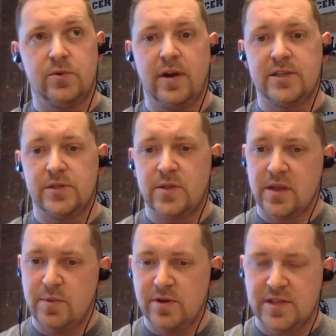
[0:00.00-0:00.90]
who graduates with a
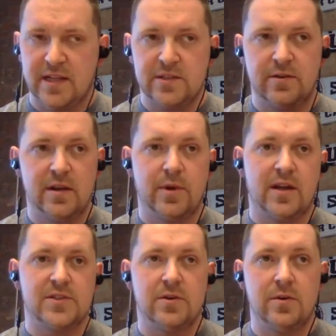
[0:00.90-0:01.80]
computer science degree, but
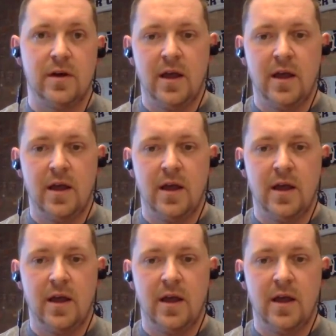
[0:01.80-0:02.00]
also